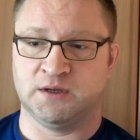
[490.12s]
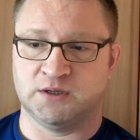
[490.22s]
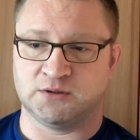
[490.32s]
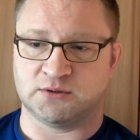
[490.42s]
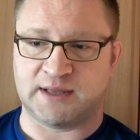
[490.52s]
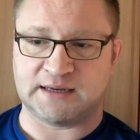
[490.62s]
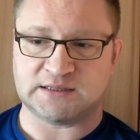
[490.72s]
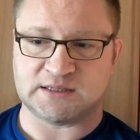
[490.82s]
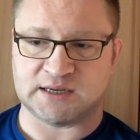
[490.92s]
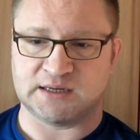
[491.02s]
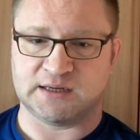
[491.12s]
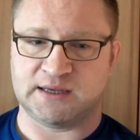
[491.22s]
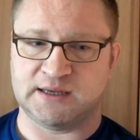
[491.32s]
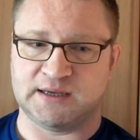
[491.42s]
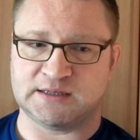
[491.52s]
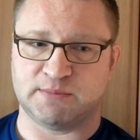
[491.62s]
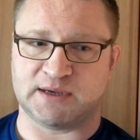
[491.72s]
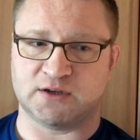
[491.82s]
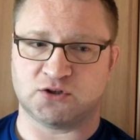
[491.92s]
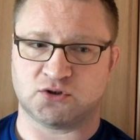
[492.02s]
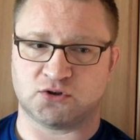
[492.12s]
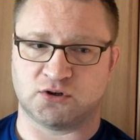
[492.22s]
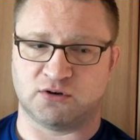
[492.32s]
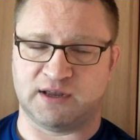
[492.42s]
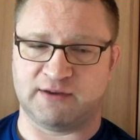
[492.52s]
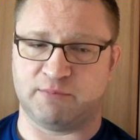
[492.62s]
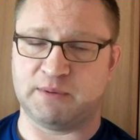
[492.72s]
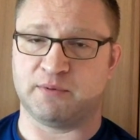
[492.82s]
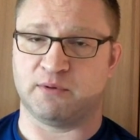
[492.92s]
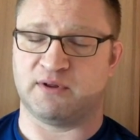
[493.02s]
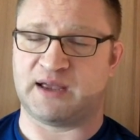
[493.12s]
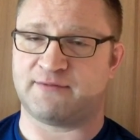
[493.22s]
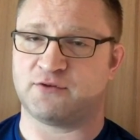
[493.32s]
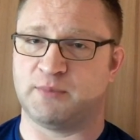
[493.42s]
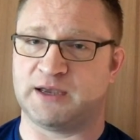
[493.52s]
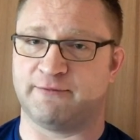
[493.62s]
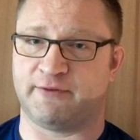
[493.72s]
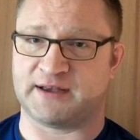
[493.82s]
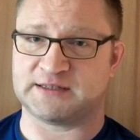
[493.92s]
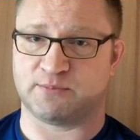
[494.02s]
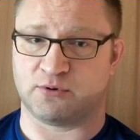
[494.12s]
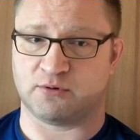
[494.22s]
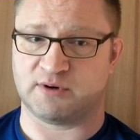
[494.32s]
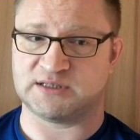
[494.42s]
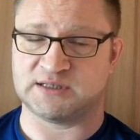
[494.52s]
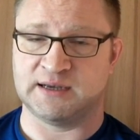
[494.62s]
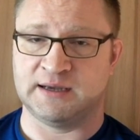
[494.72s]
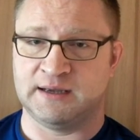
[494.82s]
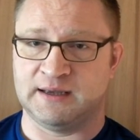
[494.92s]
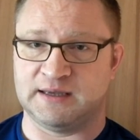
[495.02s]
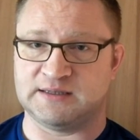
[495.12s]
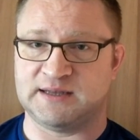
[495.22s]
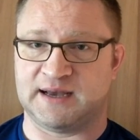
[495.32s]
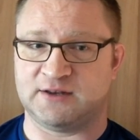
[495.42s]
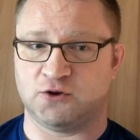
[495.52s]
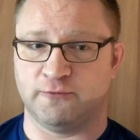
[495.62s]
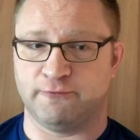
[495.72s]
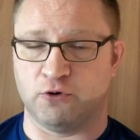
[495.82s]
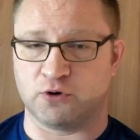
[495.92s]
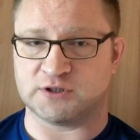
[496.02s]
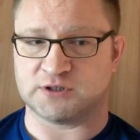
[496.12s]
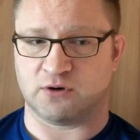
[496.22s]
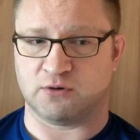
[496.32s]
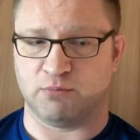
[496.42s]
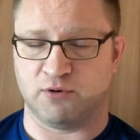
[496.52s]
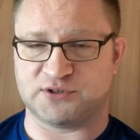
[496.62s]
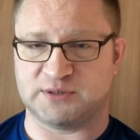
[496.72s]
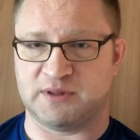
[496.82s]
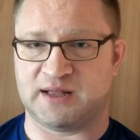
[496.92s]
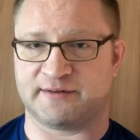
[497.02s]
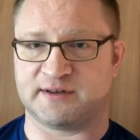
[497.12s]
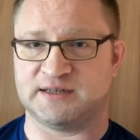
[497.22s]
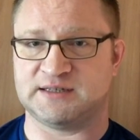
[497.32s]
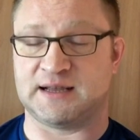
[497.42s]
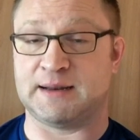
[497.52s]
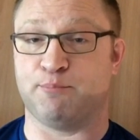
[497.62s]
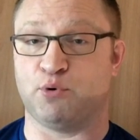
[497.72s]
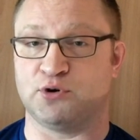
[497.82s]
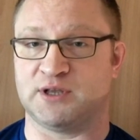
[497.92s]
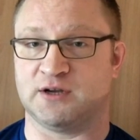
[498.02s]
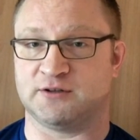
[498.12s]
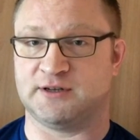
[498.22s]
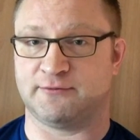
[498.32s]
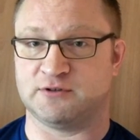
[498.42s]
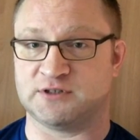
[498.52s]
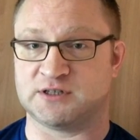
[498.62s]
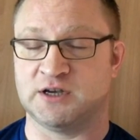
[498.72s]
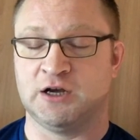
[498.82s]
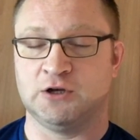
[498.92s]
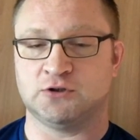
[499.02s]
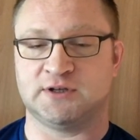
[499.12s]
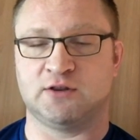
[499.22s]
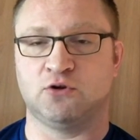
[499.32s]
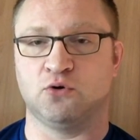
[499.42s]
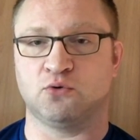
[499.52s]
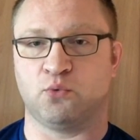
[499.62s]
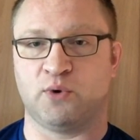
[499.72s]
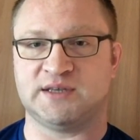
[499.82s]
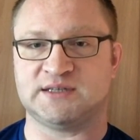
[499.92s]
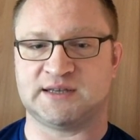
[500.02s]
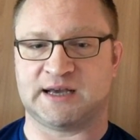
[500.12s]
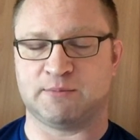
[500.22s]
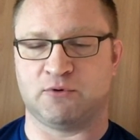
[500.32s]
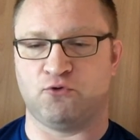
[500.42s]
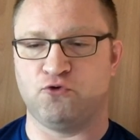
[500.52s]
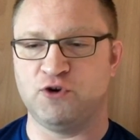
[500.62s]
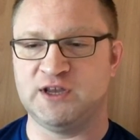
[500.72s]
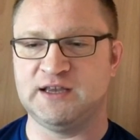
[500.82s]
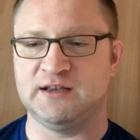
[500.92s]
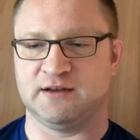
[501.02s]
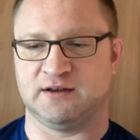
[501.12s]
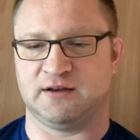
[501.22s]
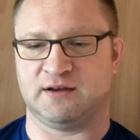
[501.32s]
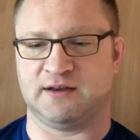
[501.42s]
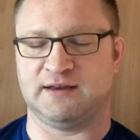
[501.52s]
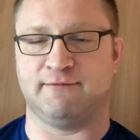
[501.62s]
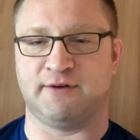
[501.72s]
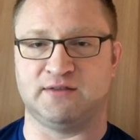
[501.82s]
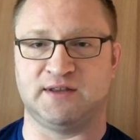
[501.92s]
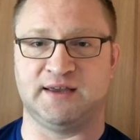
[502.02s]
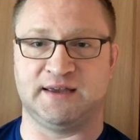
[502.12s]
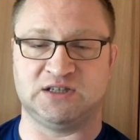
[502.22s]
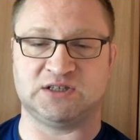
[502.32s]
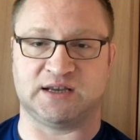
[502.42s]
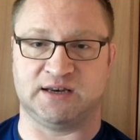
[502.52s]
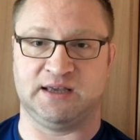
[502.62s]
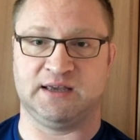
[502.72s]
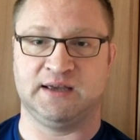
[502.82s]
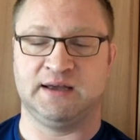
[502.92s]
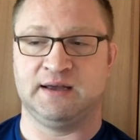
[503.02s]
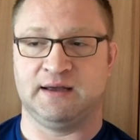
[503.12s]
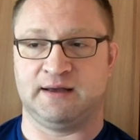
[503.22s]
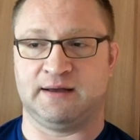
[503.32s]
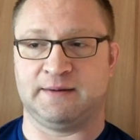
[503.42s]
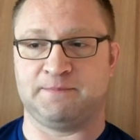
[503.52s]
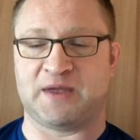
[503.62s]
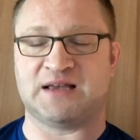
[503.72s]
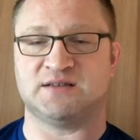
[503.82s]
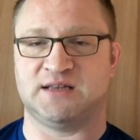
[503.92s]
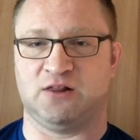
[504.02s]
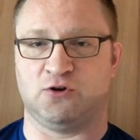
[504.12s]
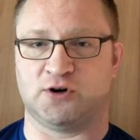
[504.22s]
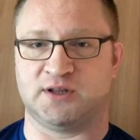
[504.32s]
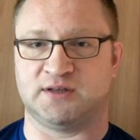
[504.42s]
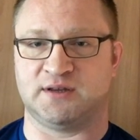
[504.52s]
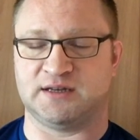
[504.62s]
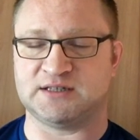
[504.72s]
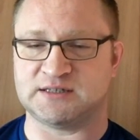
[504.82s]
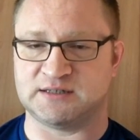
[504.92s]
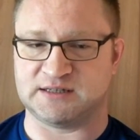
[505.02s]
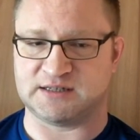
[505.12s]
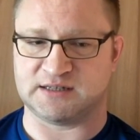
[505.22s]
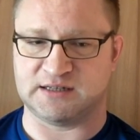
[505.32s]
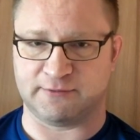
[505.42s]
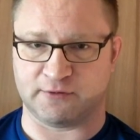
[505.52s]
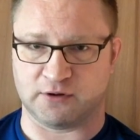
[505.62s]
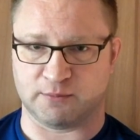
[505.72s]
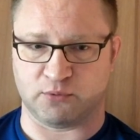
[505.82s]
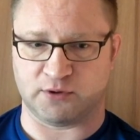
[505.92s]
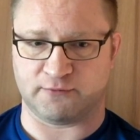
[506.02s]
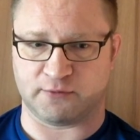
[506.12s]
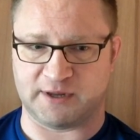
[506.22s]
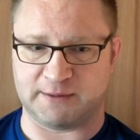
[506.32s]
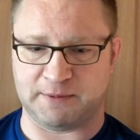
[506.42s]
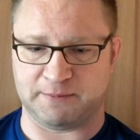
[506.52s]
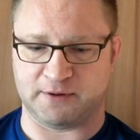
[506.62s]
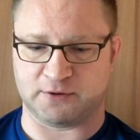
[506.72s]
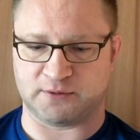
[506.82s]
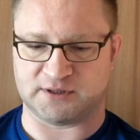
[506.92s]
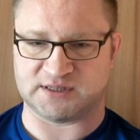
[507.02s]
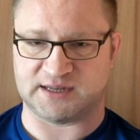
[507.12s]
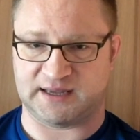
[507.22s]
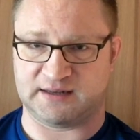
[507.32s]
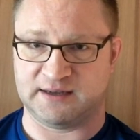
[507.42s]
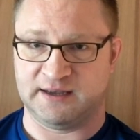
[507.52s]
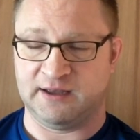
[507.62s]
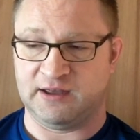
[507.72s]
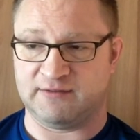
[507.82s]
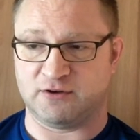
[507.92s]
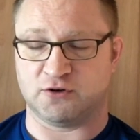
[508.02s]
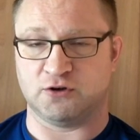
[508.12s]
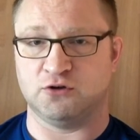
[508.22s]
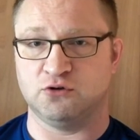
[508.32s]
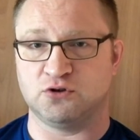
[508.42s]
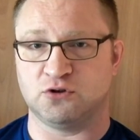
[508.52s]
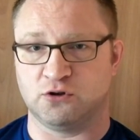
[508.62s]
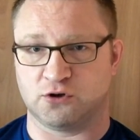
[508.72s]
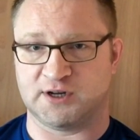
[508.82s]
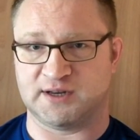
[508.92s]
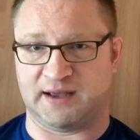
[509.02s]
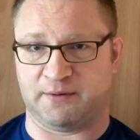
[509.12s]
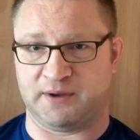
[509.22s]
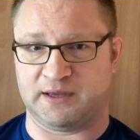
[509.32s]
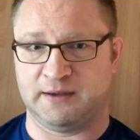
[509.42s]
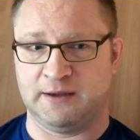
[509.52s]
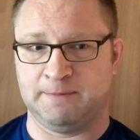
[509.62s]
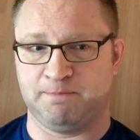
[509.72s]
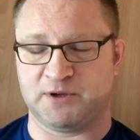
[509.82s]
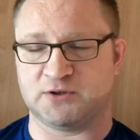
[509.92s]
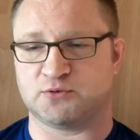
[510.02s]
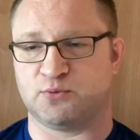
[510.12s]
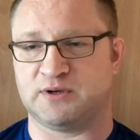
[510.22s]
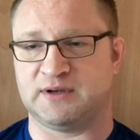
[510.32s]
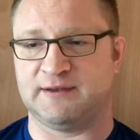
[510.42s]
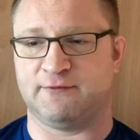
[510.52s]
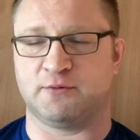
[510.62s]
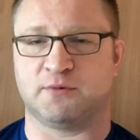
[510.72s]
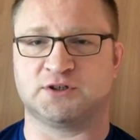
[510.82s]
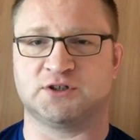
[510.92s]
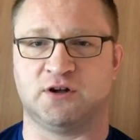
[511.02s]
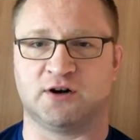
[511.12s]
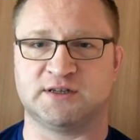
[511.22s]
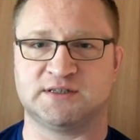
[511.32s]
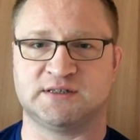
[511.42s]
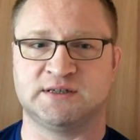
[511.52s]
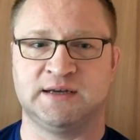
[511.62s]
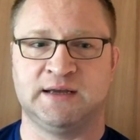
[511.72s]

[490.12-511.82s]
So that is the second key, is making sure, if people have to make fast progress, is that you focus on both similarities and then pointing out the differences, so they don't waste time reinventing each technique as they learn it. And this is a difficult point for many people to understand if they're not used to learning that way. Because if you're a martial artist,